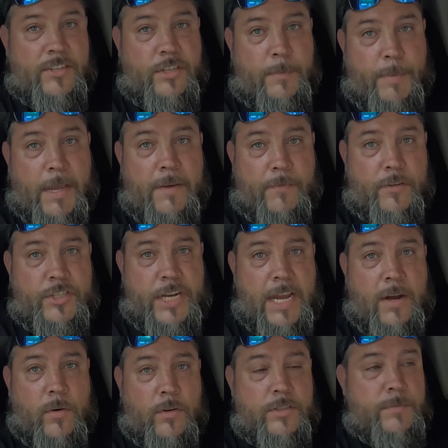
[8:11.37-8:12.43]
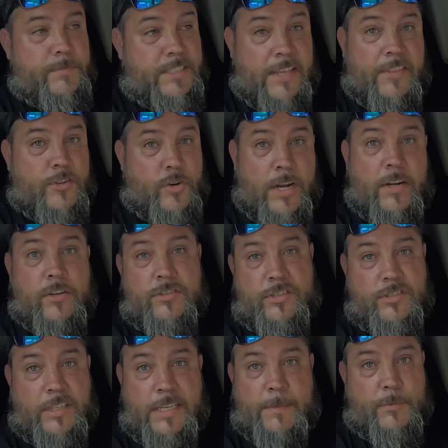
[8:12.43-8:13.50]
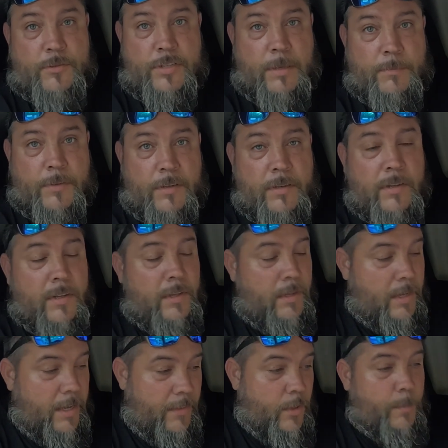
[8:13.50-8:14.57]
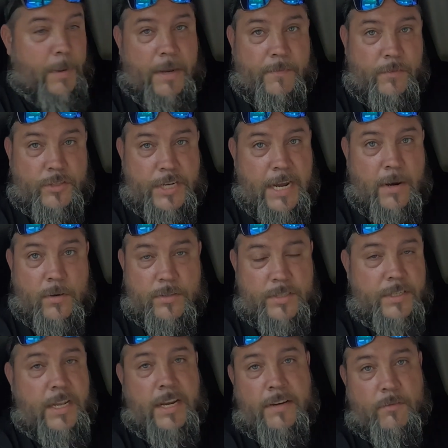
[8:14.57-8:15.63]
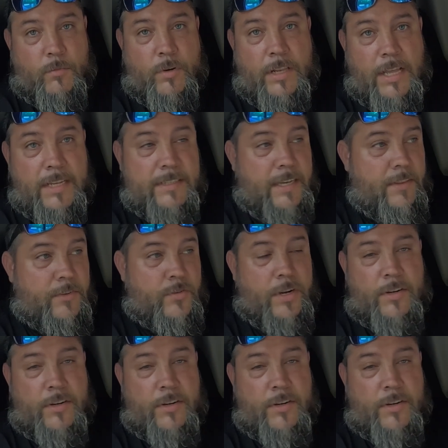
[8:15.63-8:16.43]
actually pay for showers. Say the trainer's asleep or something, and they'll pay for showers and not even realize, hey,